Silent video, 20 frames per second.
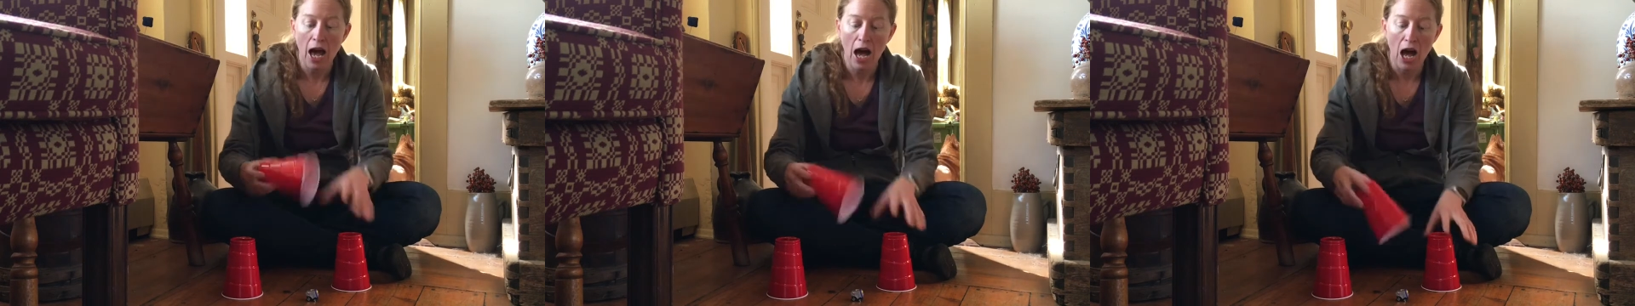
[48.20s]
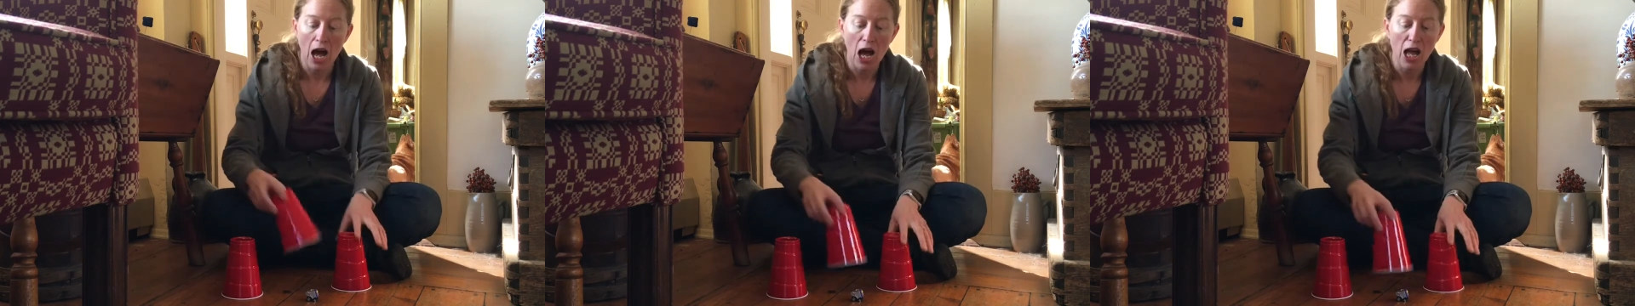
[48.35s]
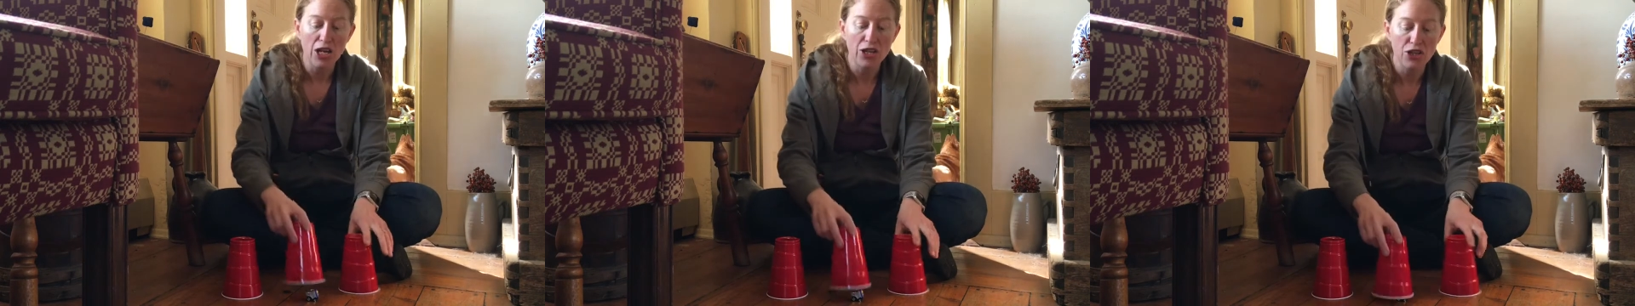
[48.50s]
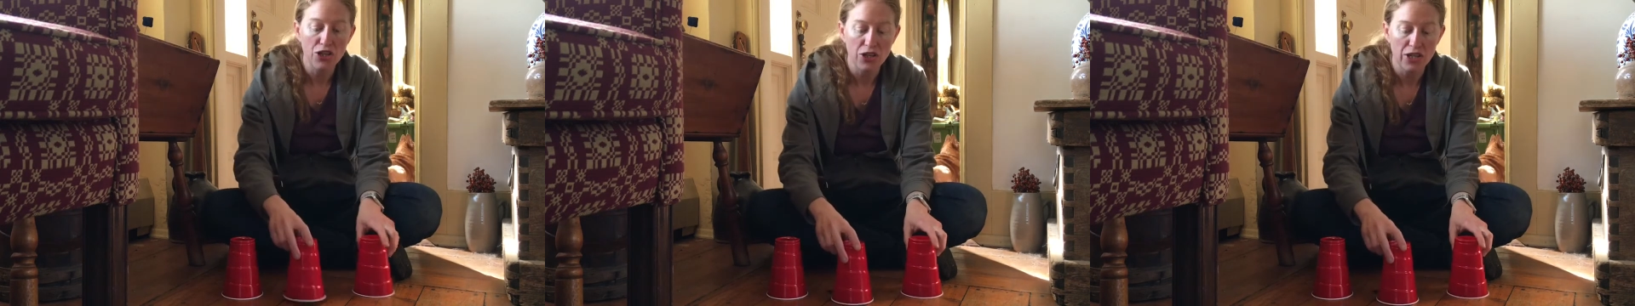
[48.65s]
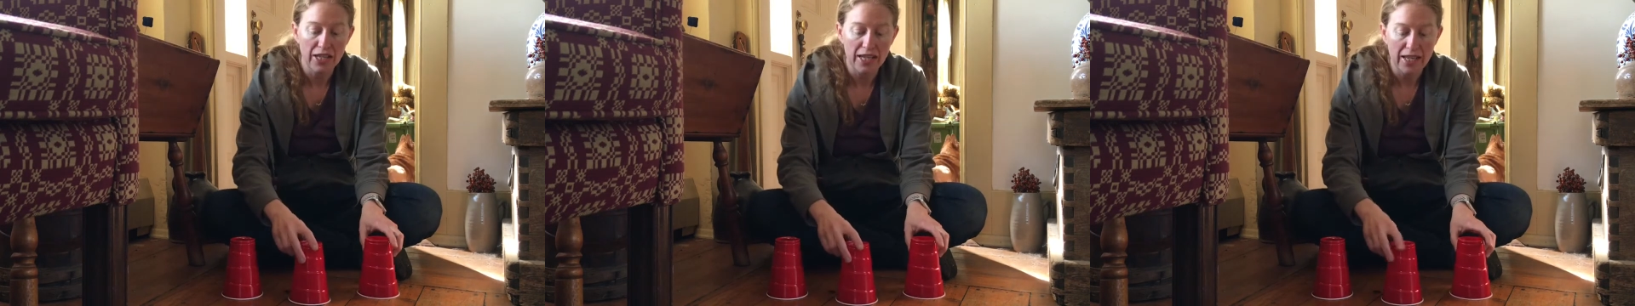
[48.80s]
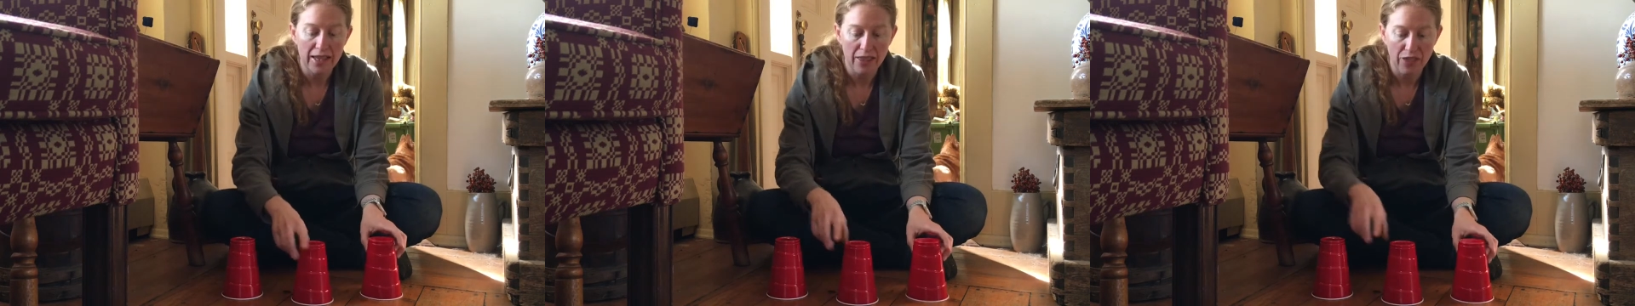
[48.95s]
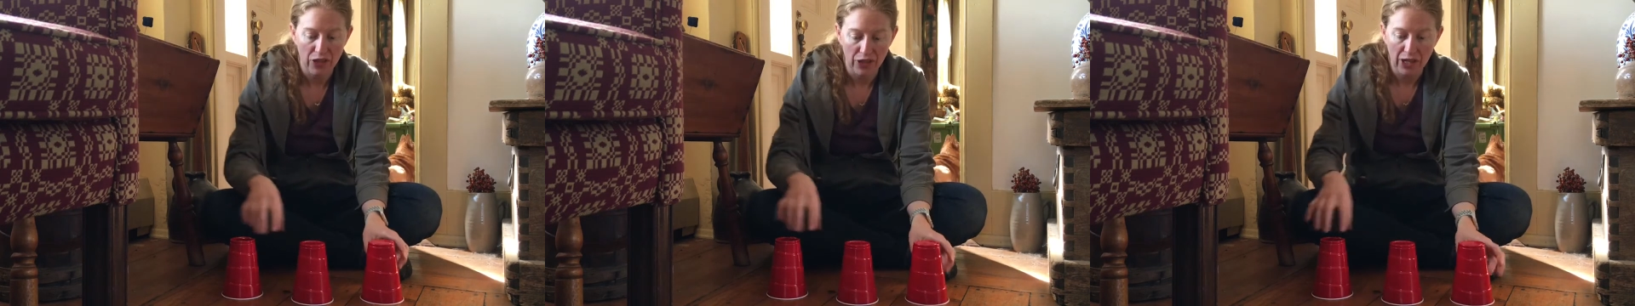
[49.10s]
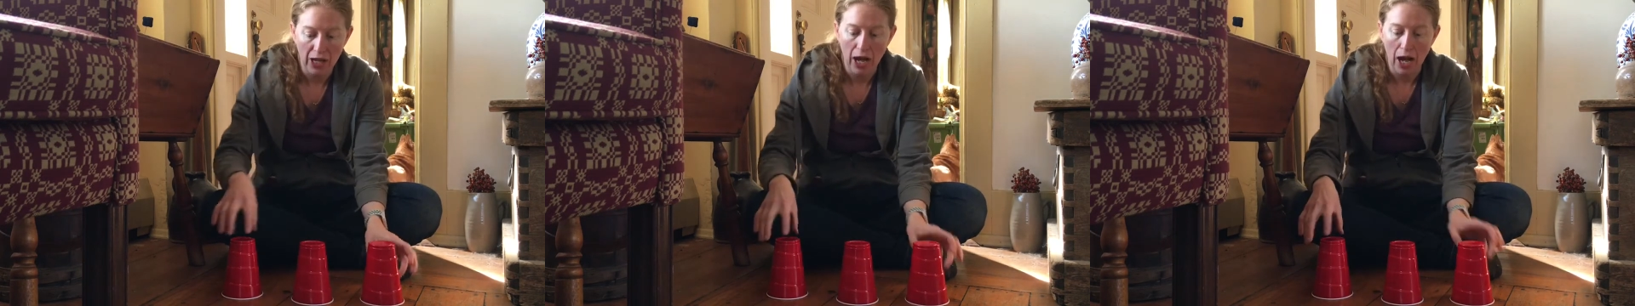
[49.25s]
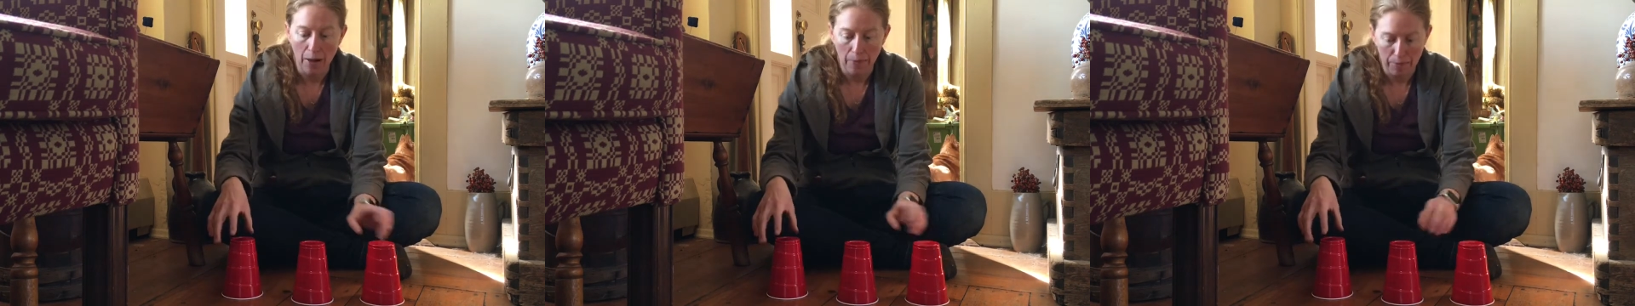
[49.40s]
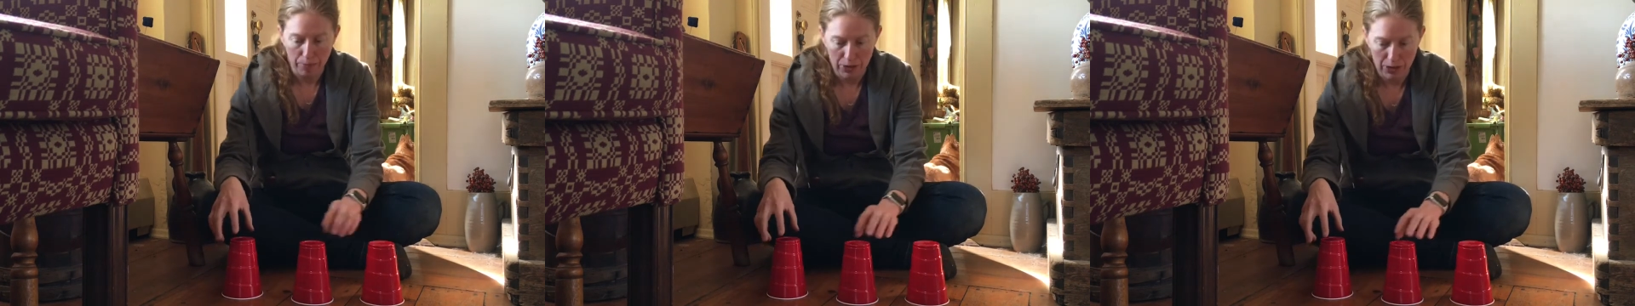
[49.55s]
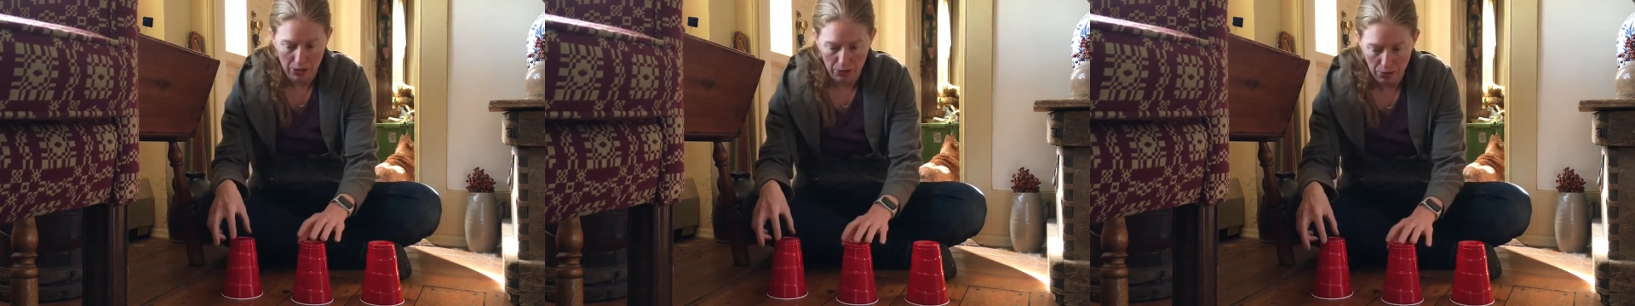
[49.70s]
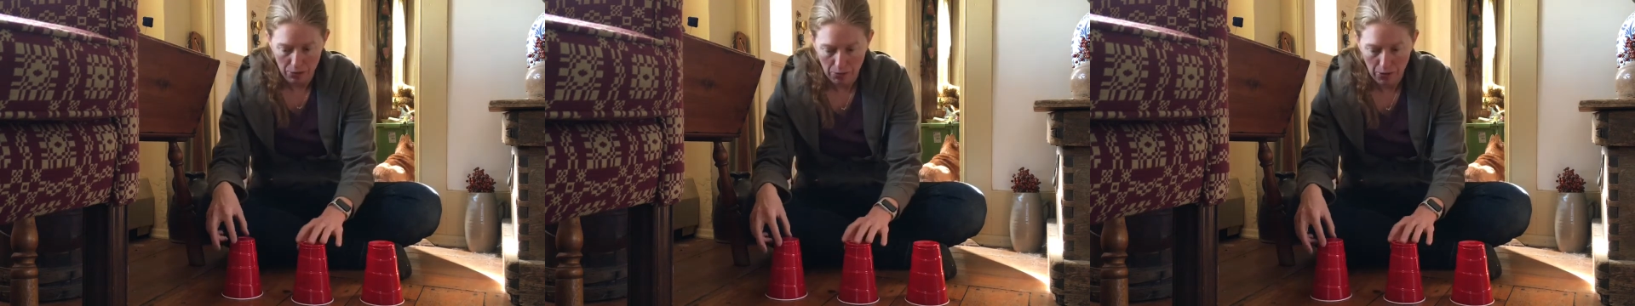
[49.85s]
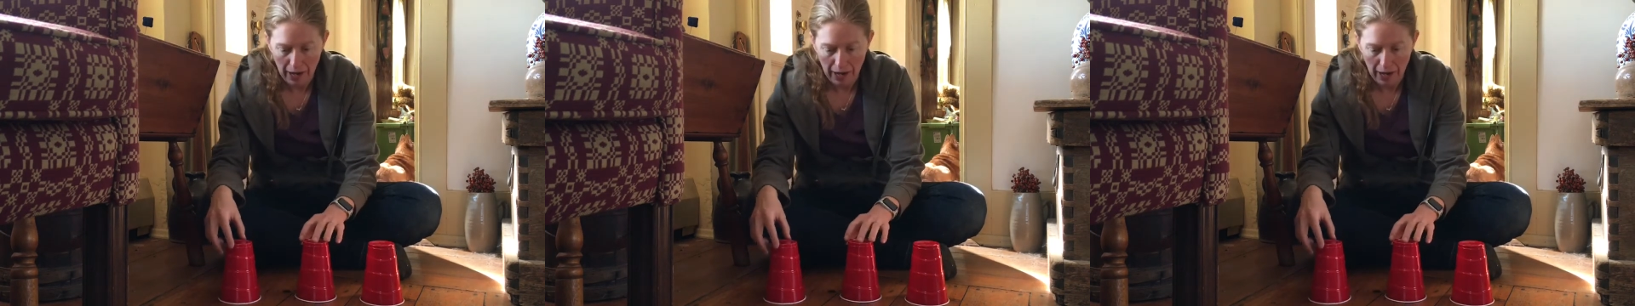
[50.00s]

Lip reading: underneath the cups.